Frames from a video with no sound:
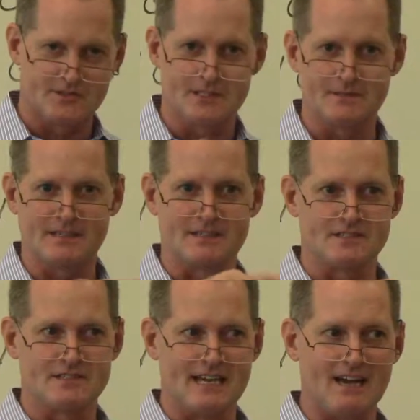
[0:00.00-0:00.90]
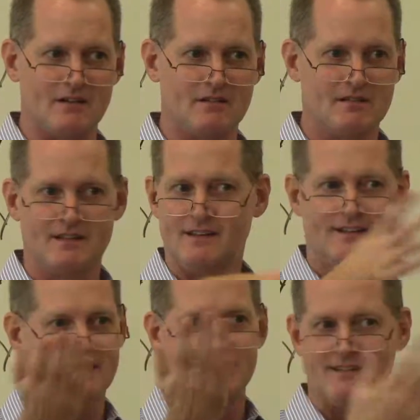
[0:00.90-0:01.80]
see, because now
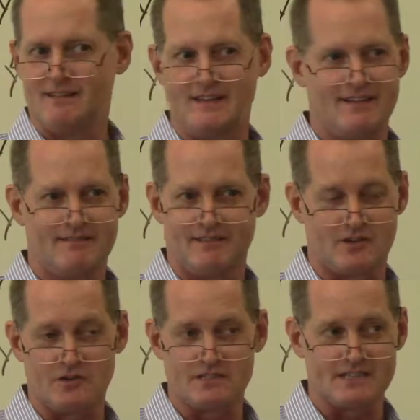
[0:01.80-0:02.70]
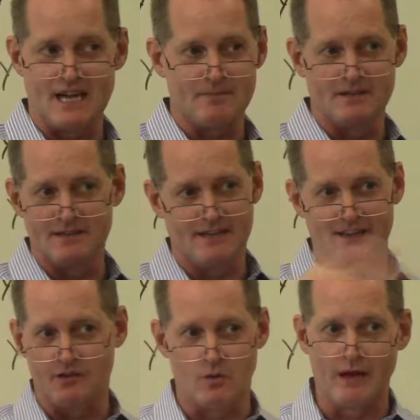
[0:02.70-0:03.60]
the curses happen
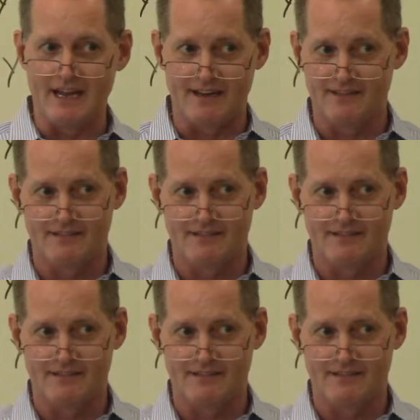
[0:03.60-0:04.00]
and they're away,